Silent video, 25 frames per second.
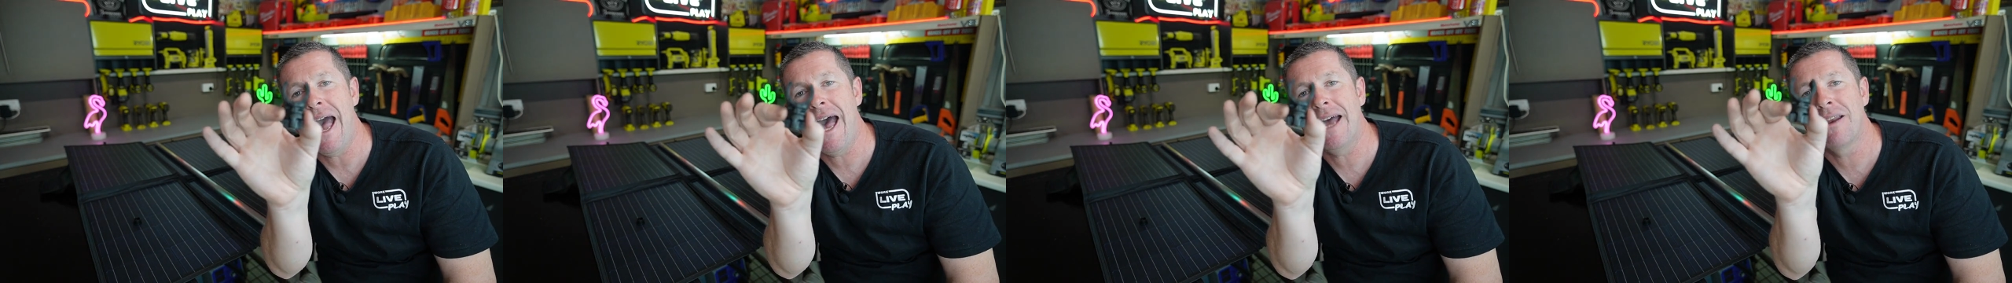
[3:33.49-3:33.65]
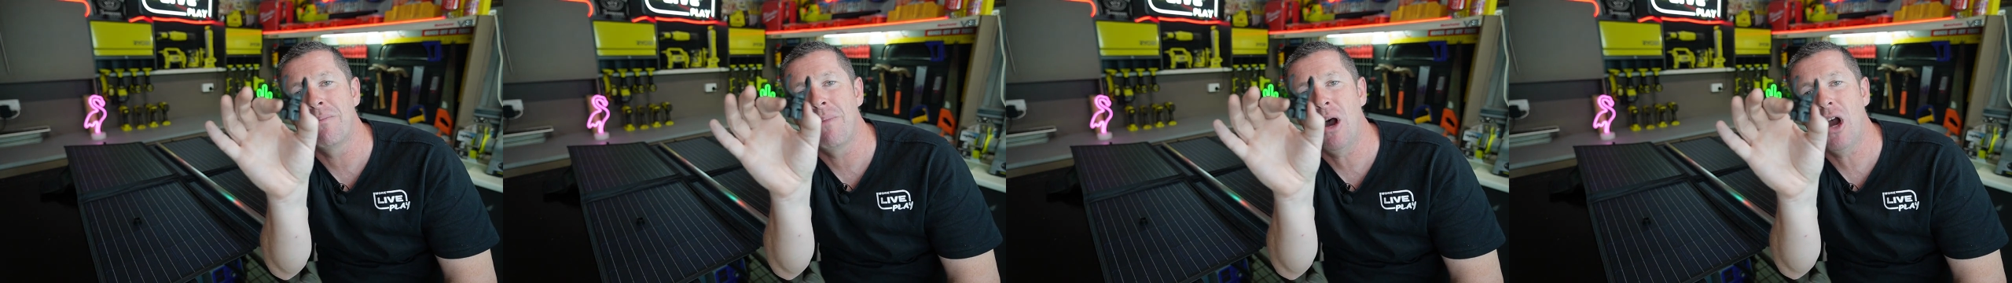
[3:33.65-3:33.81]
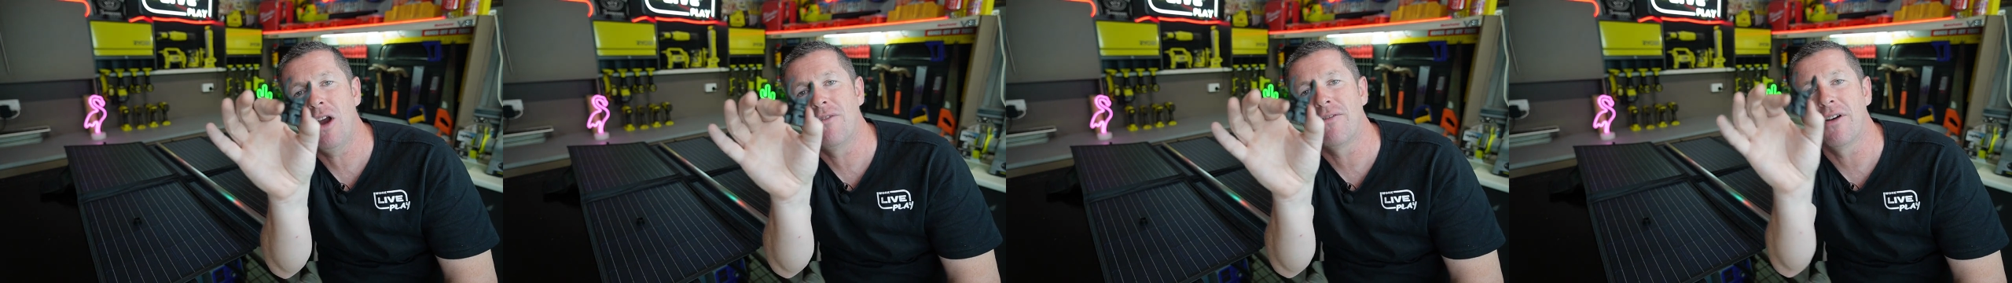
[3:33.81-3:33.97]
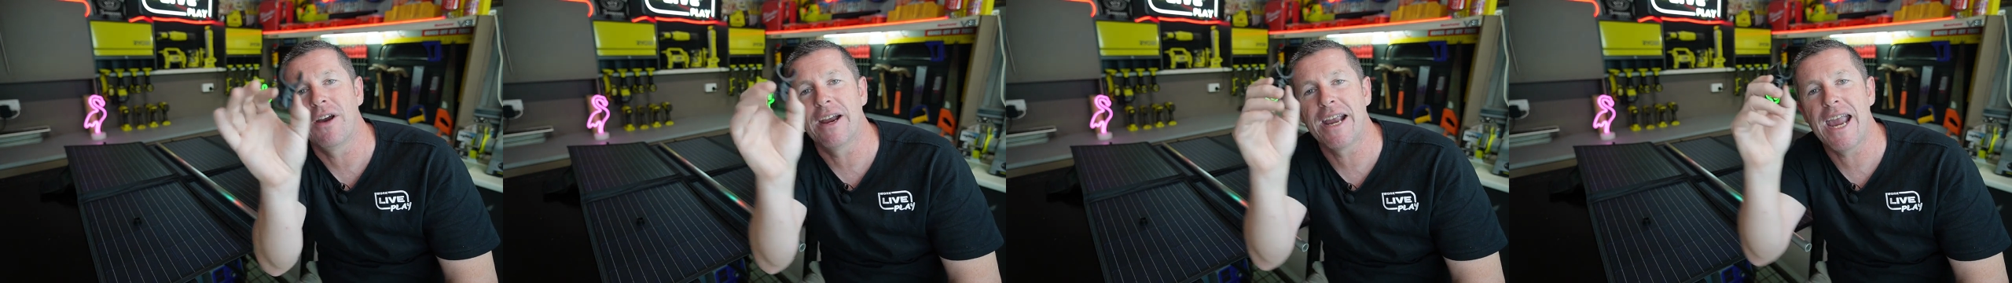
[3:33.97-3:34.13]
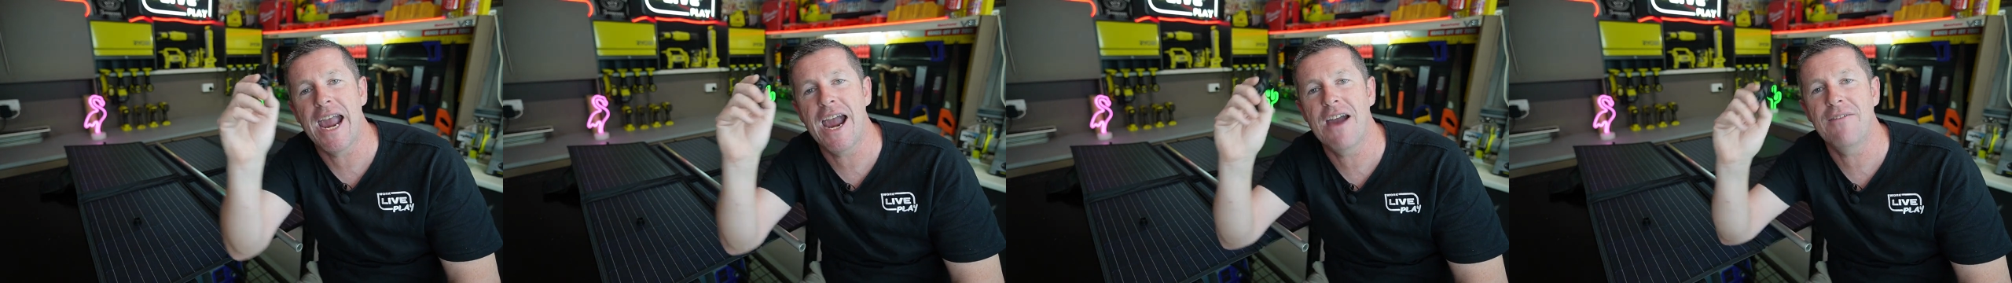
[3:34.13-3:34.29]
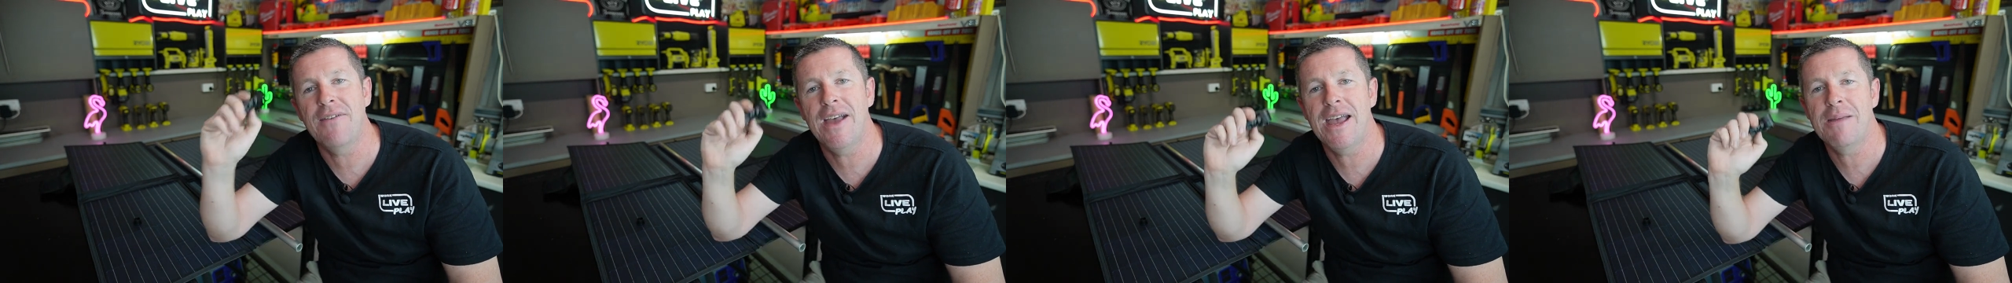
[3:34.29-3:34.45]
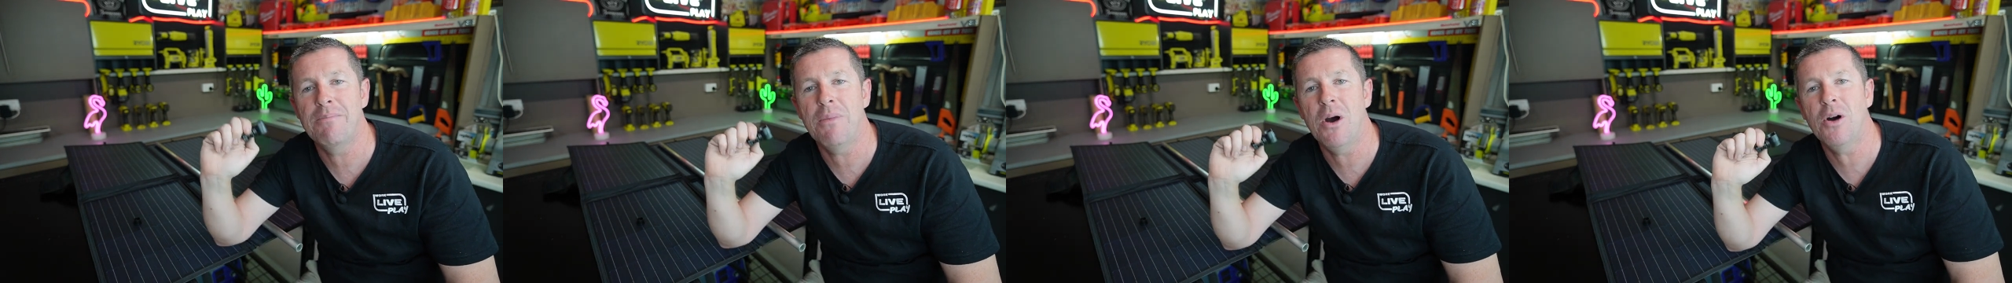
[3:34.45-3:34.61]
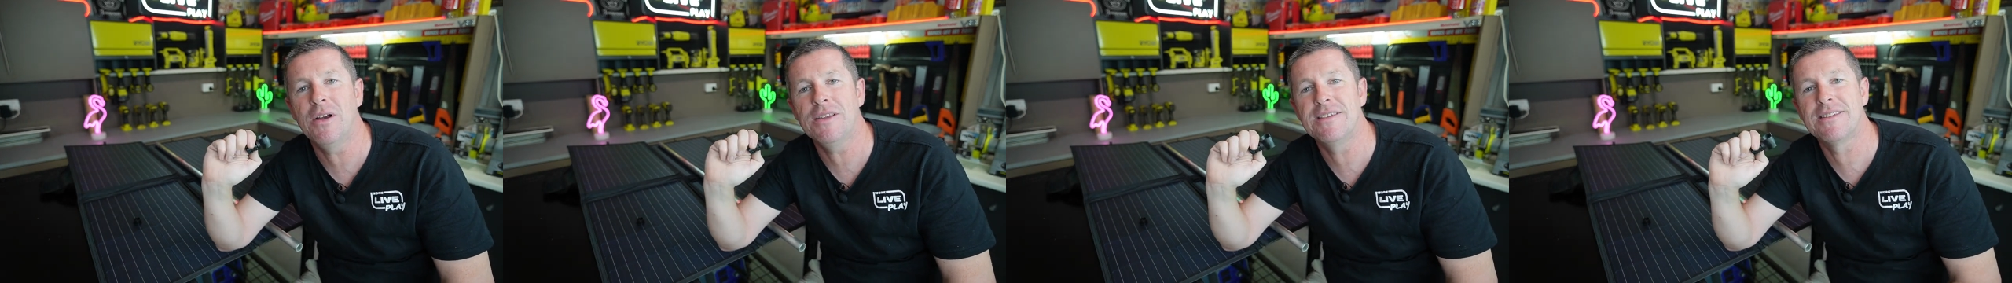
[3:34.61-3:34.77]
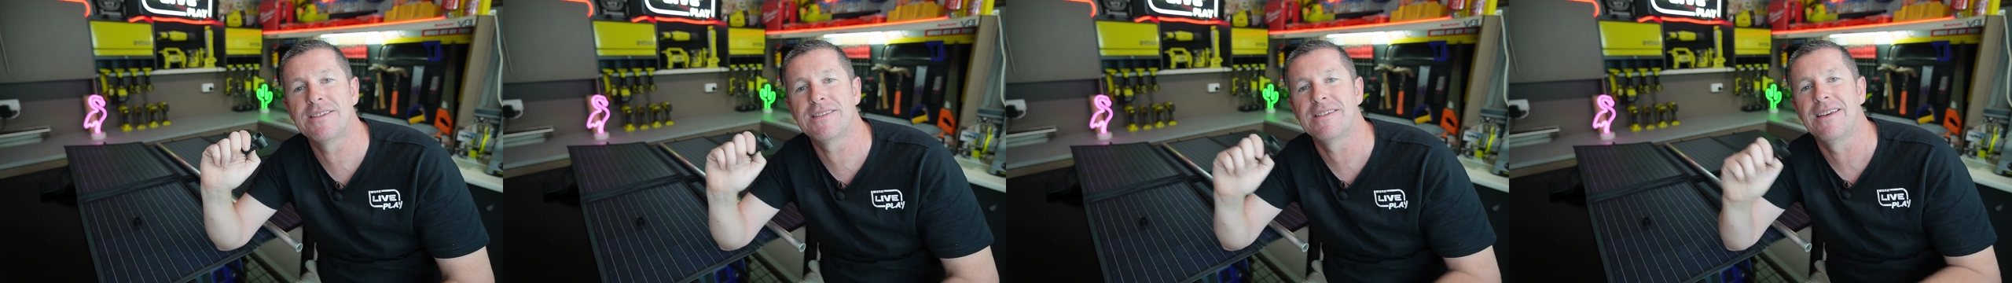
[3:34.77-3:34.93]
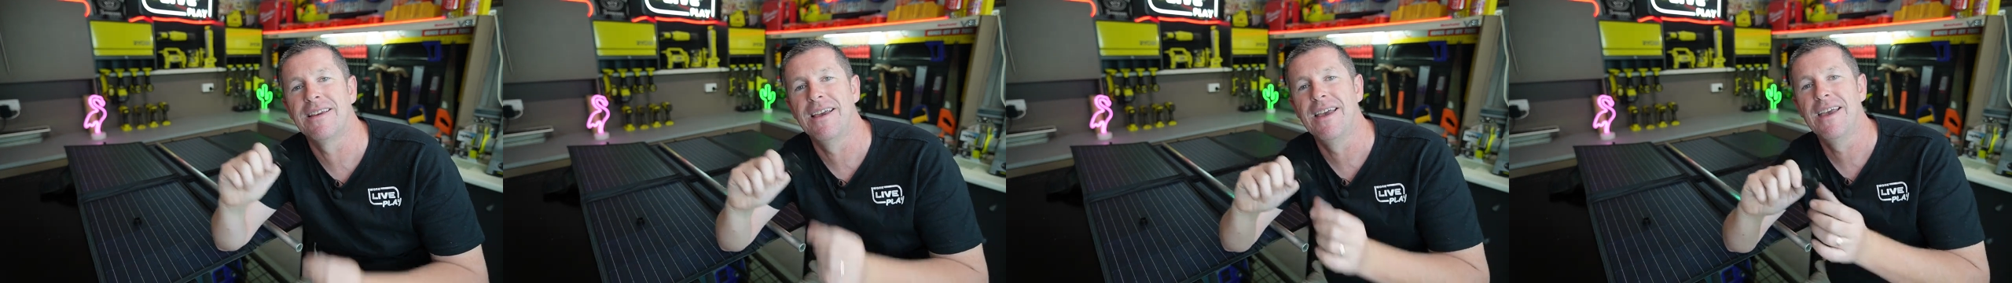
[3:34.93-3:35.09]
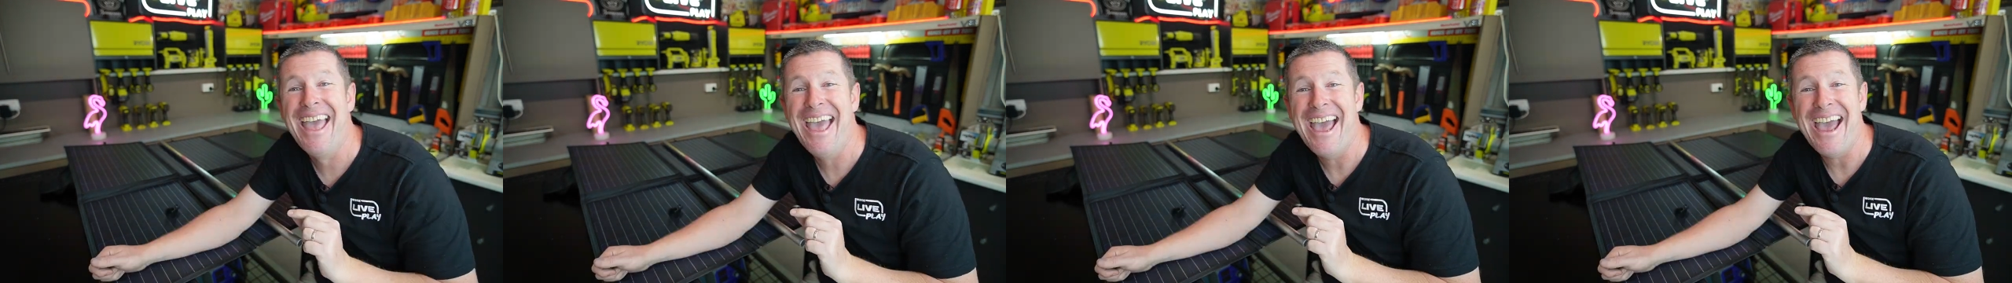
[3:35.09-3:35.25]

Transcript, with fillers: Adam over at Caravan Mods,